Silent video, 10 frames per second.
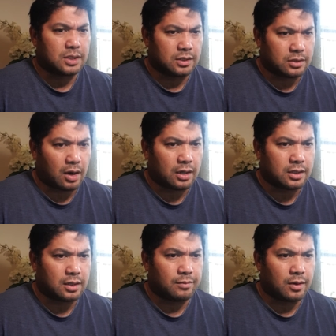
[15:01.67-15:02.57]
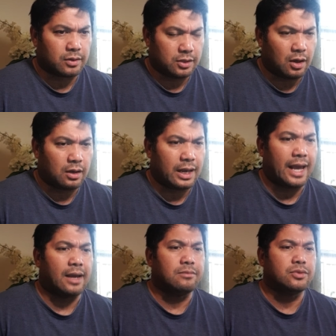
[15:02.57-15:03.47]
and dark among the young
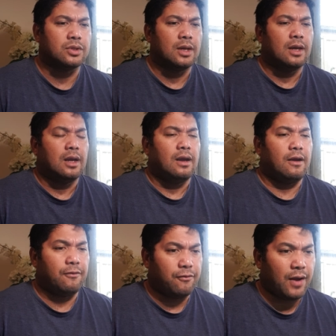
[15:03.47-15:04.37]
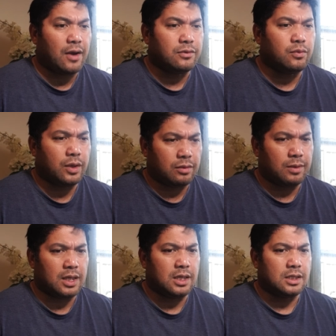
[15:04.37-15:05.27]
lambs, if found with
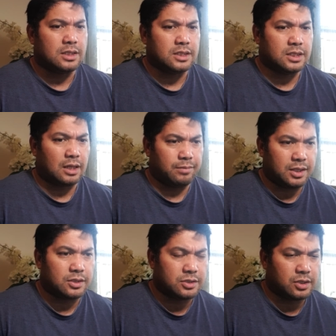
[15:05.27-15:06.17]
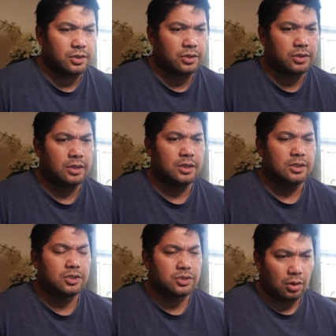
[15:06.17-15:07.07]
me, shall be considered
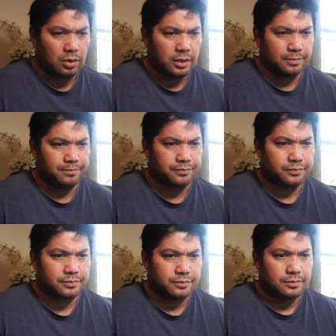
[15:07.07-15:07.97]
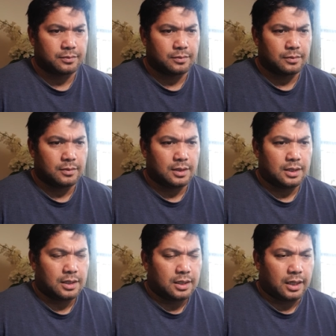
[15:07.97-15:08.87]
stolen.
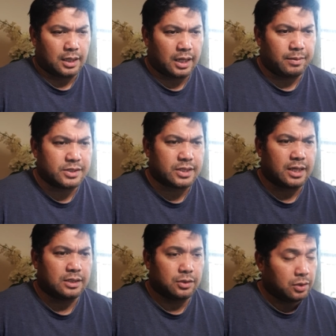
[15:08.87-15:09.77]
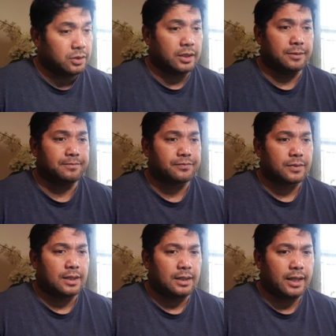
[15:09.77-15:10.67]
And Laban said, Good,
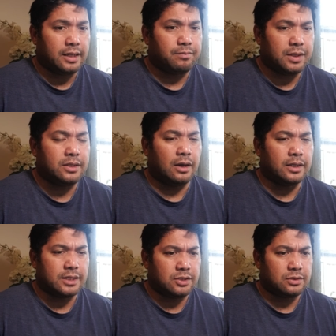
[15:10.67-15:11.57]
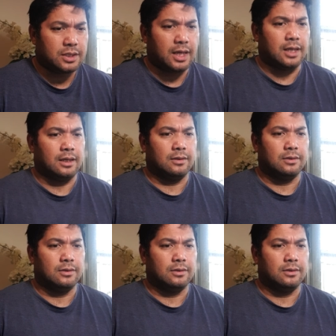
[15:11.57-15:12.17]
let it be done as you say.